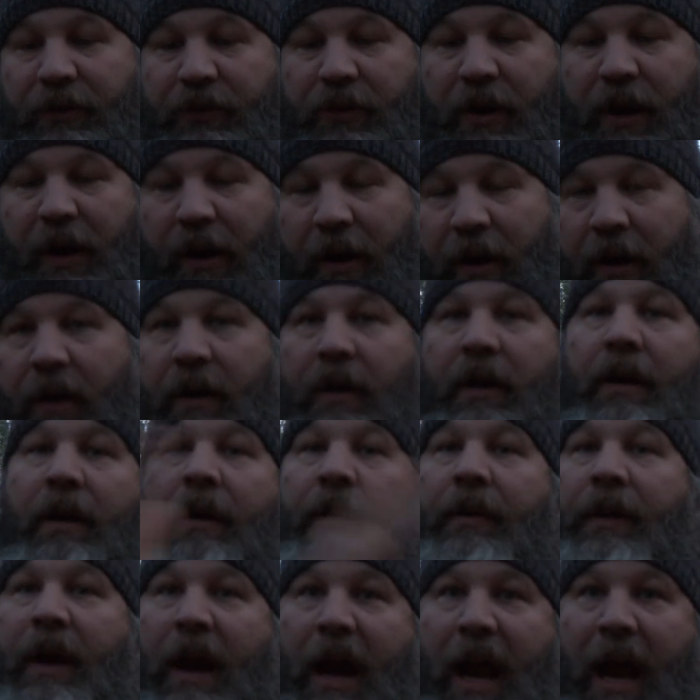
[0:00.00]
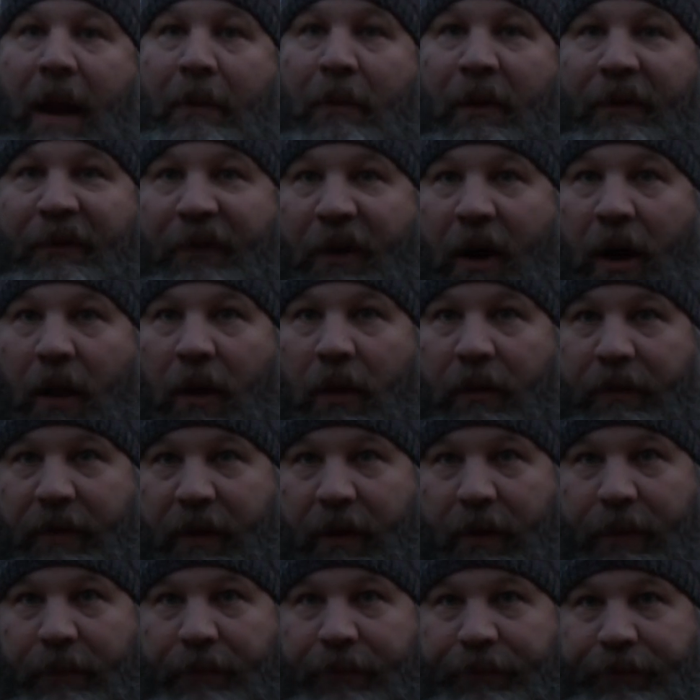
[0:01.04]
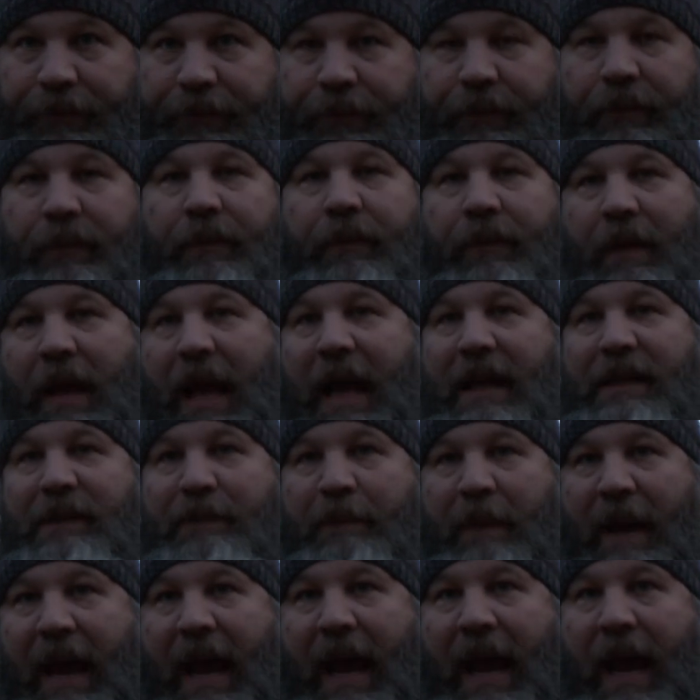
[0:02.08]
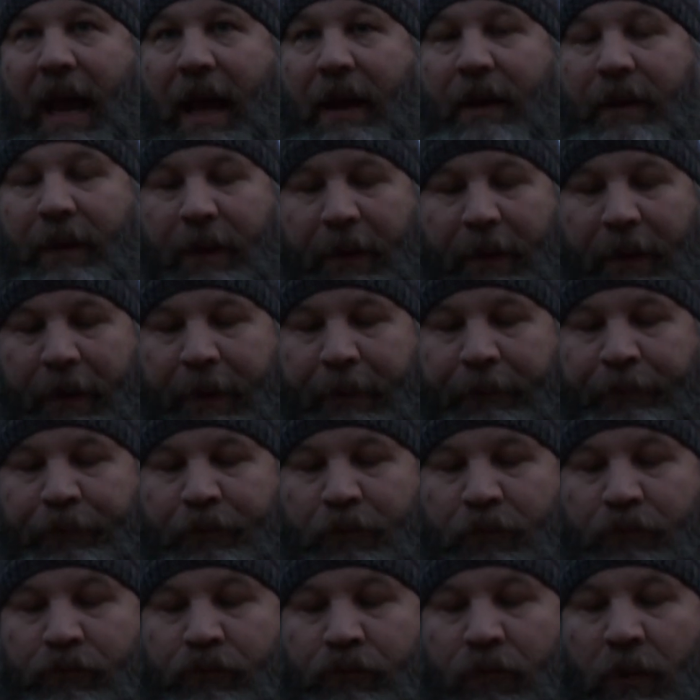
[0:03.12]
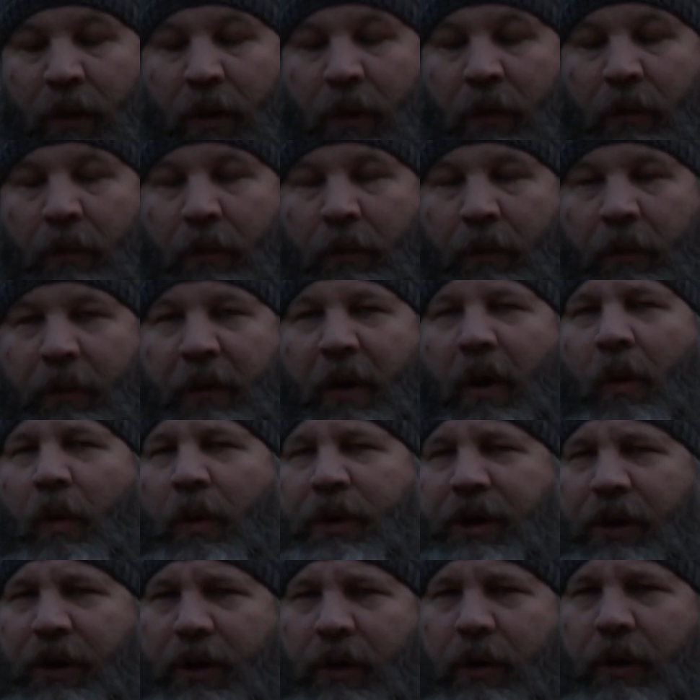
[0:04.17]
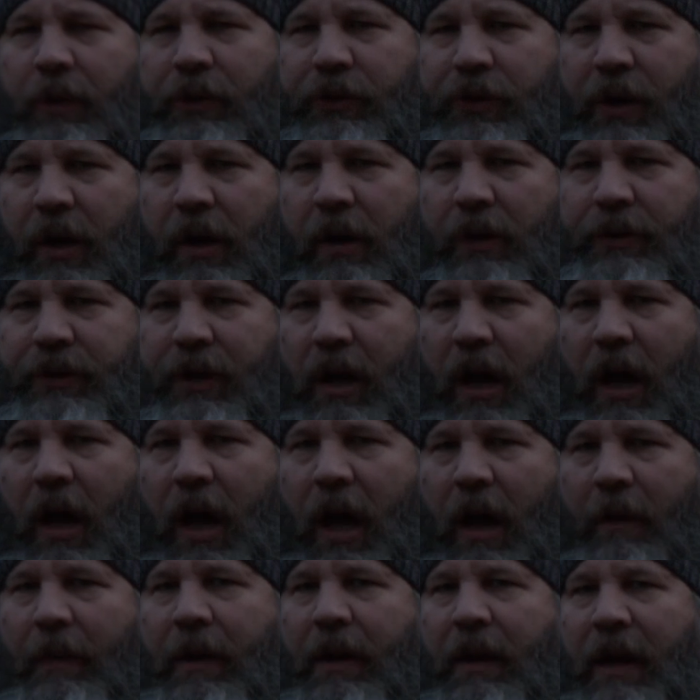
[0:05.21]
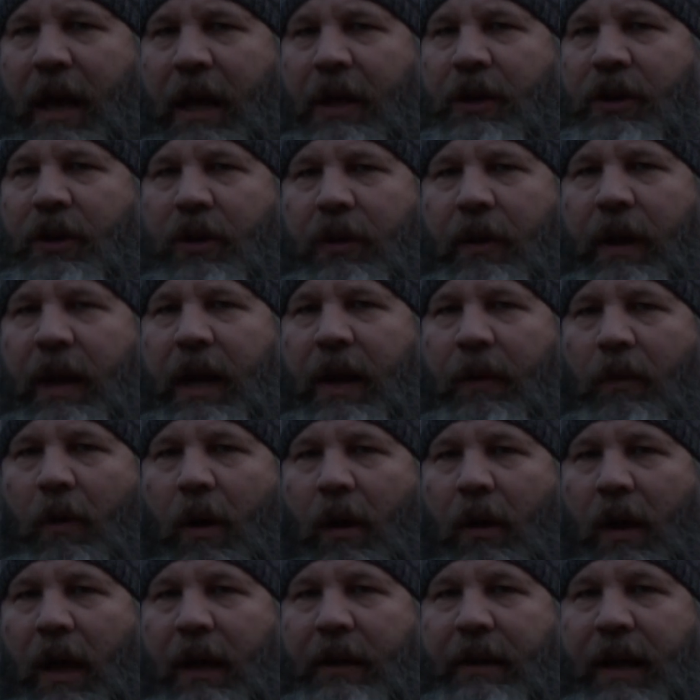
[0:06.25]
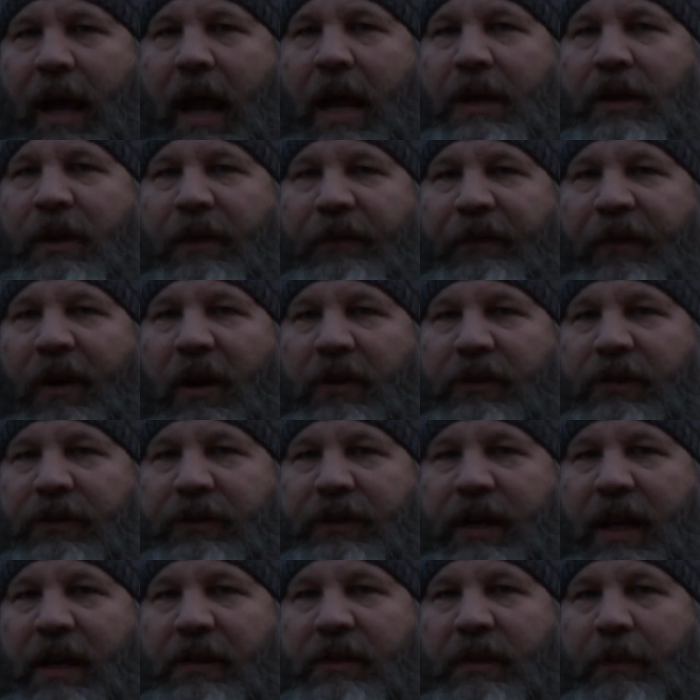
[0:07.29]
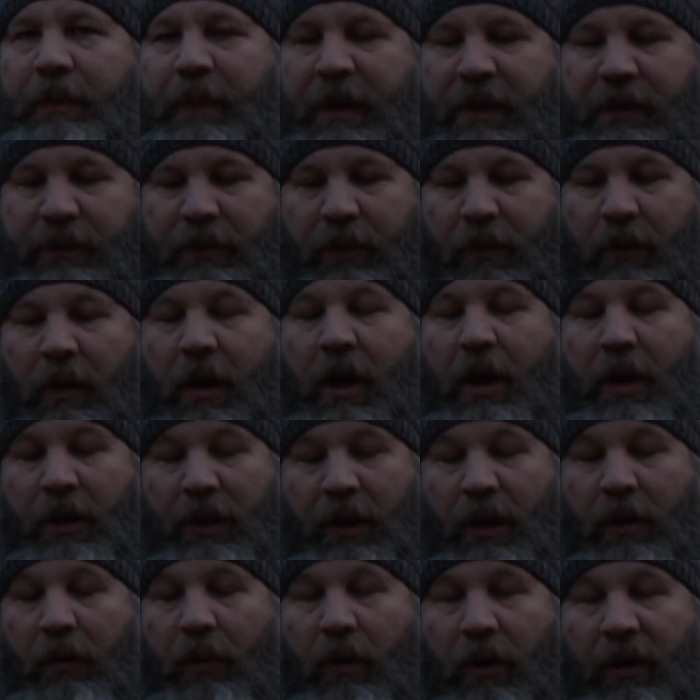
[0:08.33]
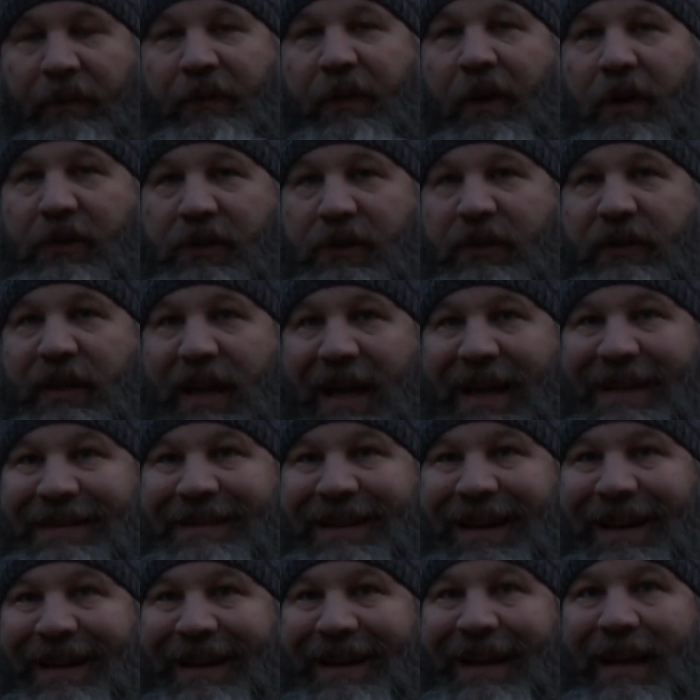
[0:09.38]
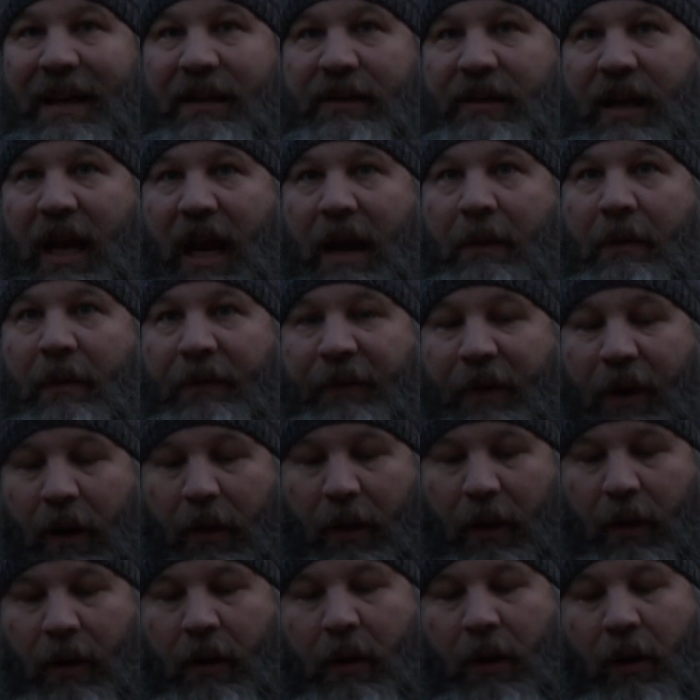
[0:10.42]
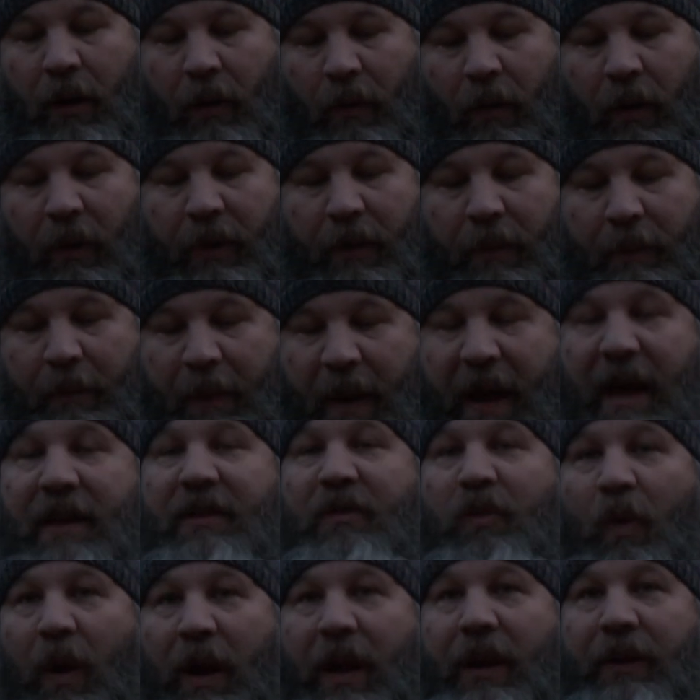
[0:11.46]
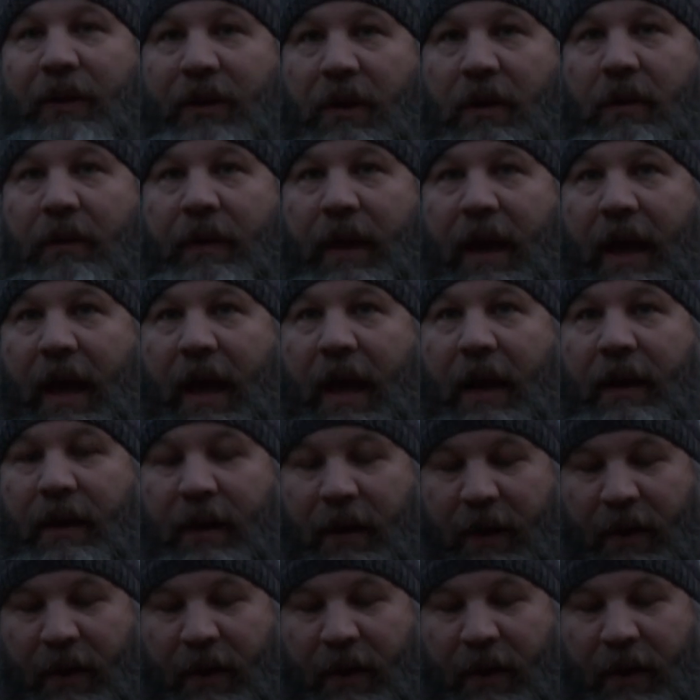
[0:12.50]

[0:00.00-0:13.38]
trigger, the hammer follows it. And that's bad. So when you do a trigger job and, and you do any work like that and you function test the pistol, you want to function test against hammer follow. Well, the best way to do that,